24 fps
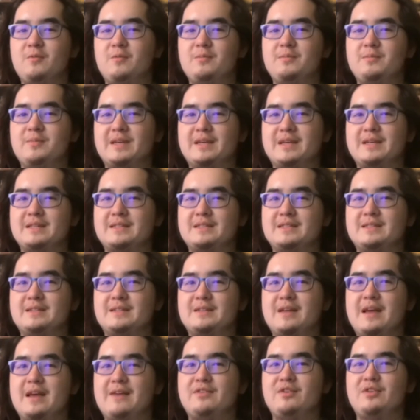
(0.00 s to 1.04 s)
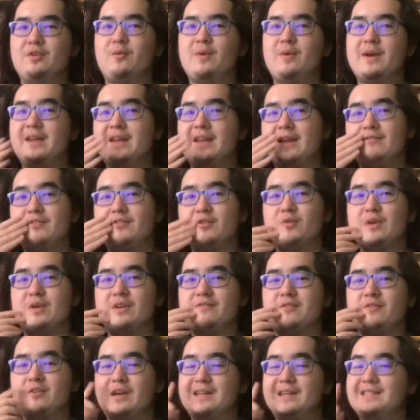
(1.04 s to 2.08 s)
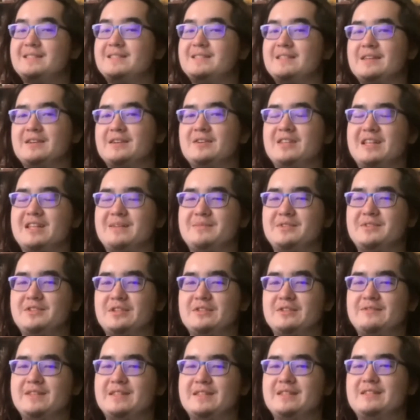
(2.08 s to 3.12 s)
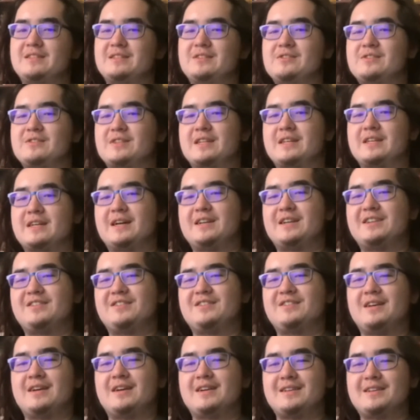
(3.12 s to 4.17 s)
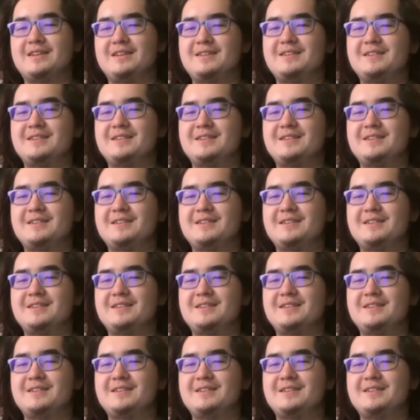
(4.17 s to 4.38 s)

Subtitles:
because having to wait every week for a single episode of Eden Zero is gonna kind of suck.